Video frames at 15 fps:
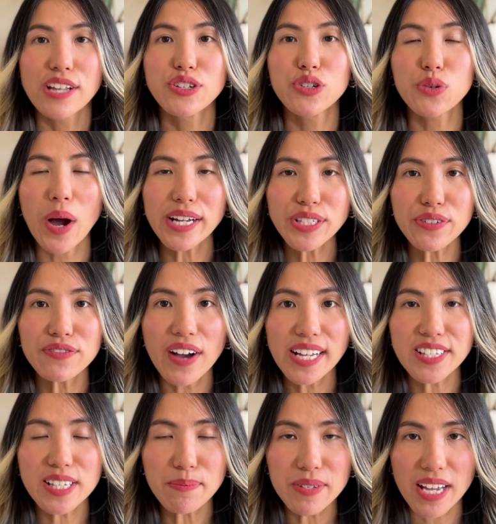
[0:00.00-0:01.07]
try to find
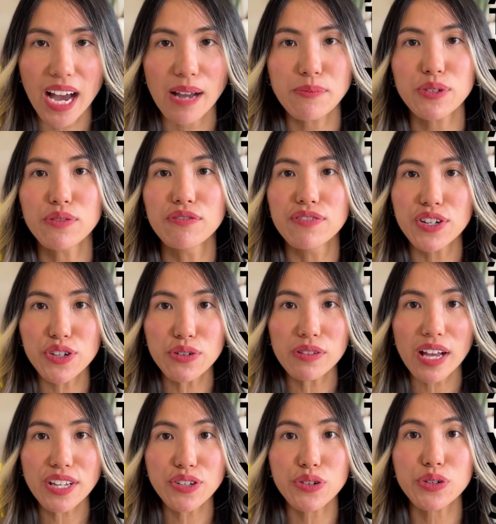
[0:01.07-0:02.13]
some time to
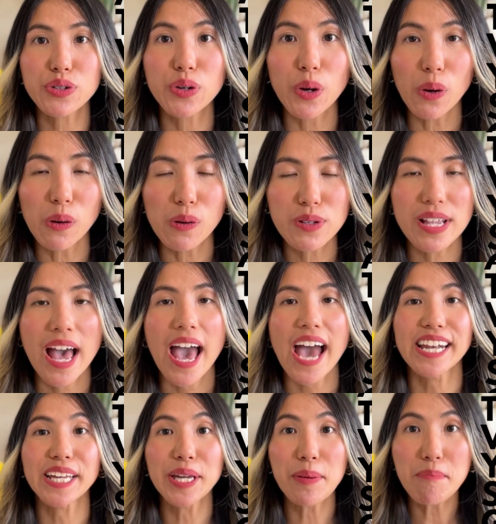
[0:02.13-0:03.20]
visualize your goals
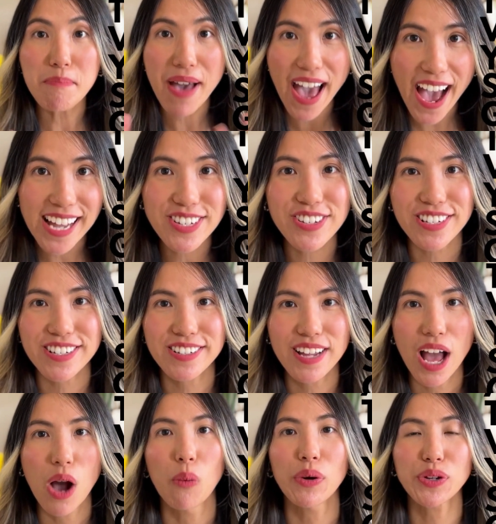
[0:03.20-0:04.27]
and imagine
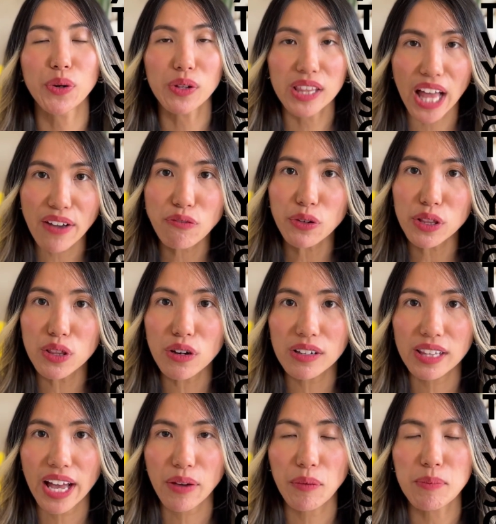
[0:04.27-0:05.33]
what your life would look
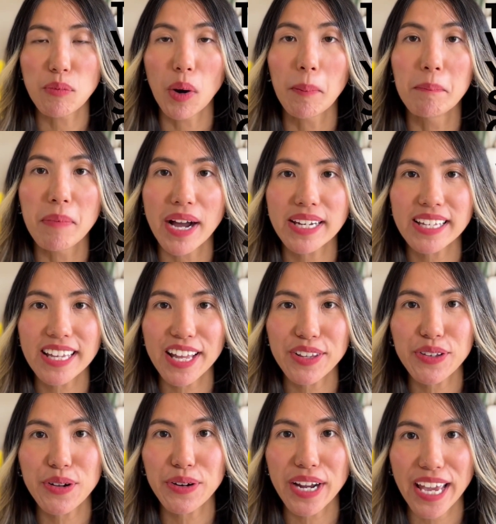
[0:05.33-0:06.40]
like with more money in
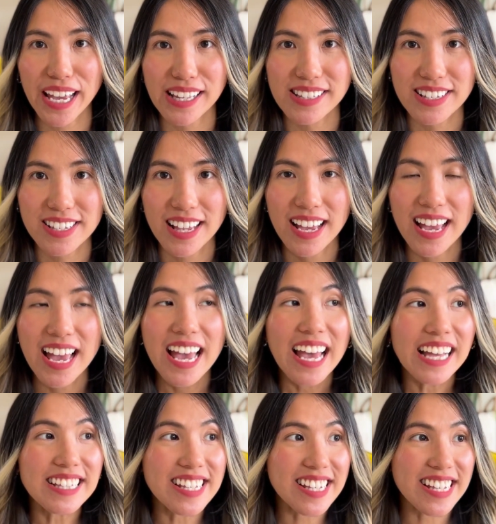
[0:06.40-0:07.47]
your hands.
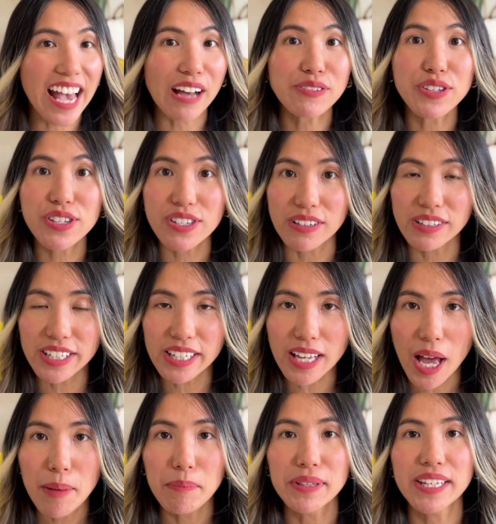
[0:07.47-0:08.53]
It sounds silly,
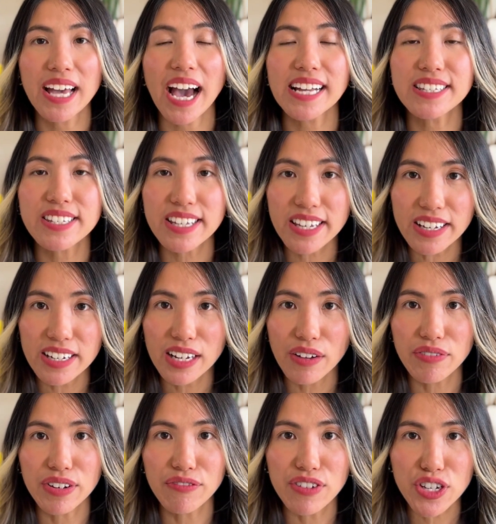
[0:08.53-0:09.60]
but the idea of
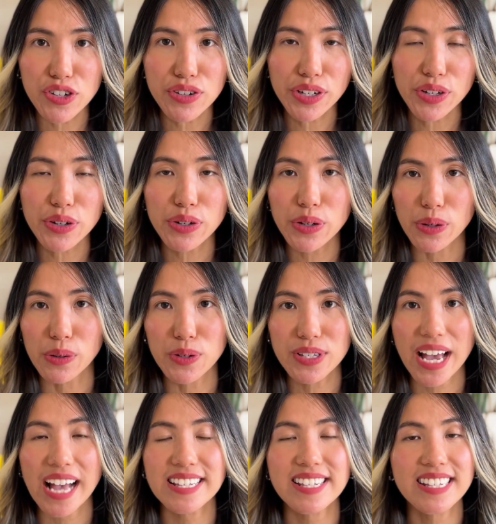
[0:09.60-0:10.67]
envisioning your goals
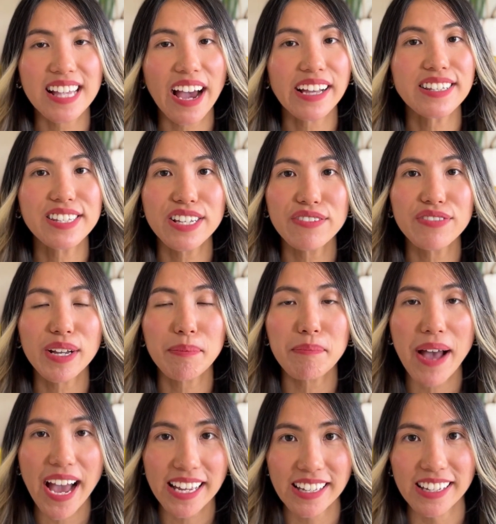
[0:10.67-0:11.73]
has scientific
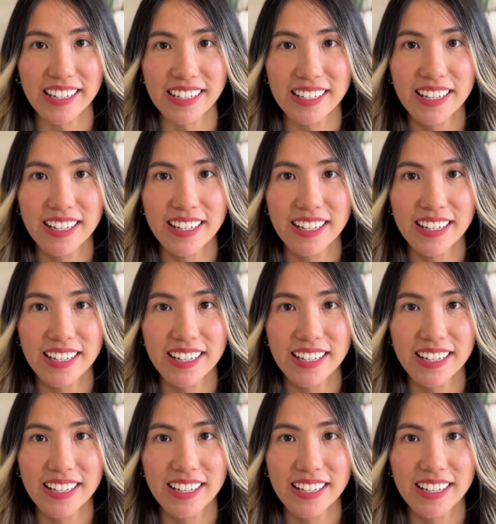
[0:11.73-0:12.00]
backing.